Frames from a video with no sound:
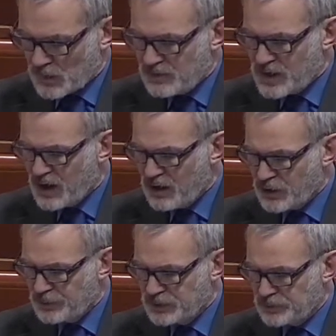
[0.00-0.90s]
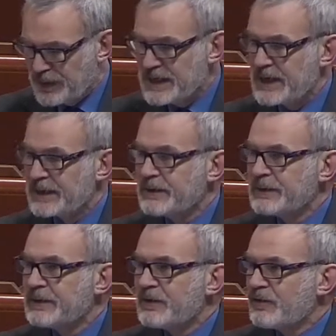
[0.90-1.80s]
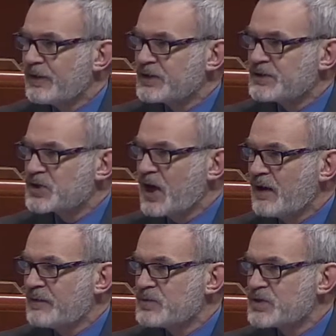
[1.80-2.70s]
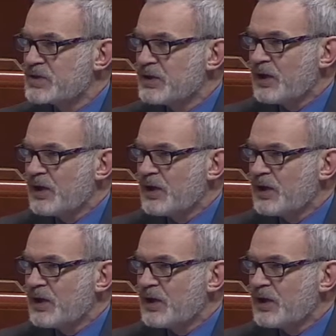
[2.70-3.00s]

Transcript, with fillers: The argument being that in times,